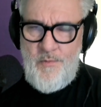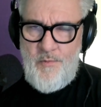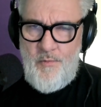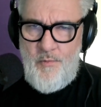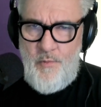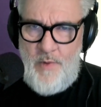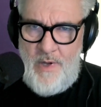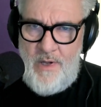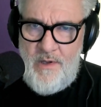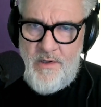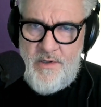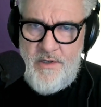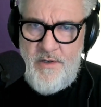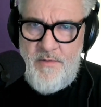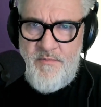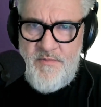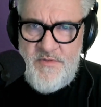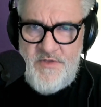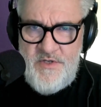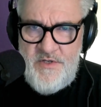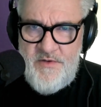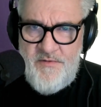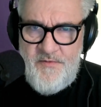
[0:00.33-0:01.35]

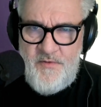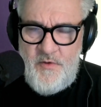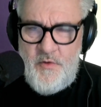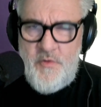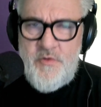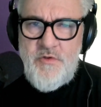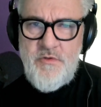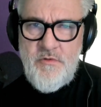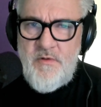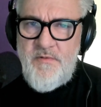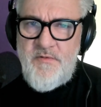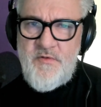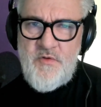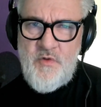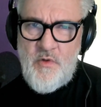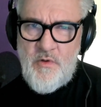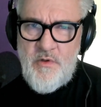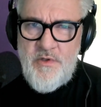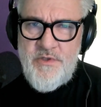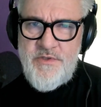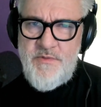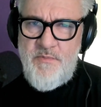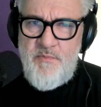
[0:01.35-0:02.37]
Welcome to the Future of
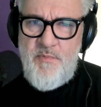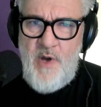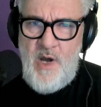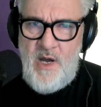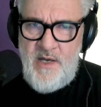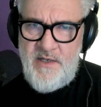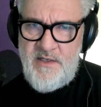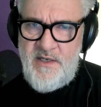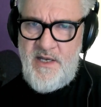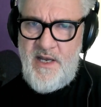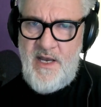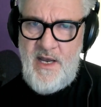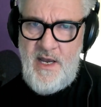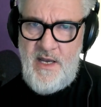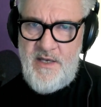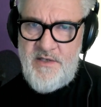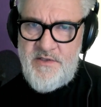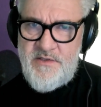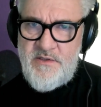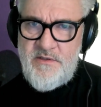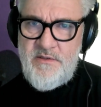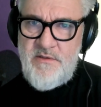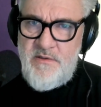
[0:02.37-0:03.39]
Tourism
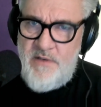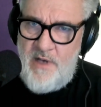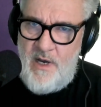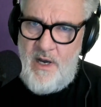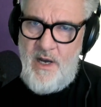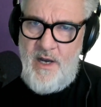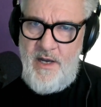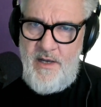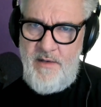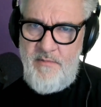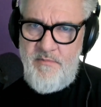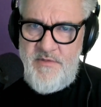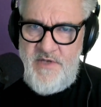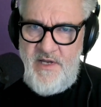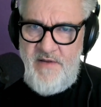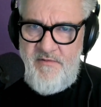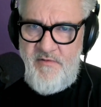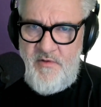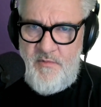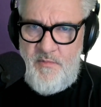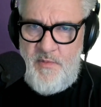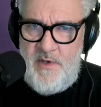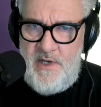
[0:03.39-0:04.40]
Podcast. I'm
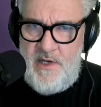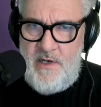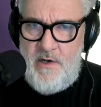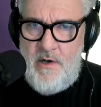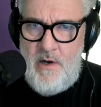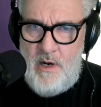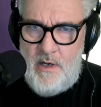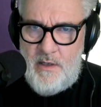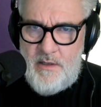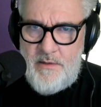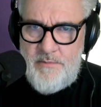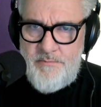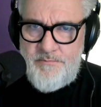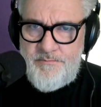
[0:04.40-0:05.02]
David Peacock.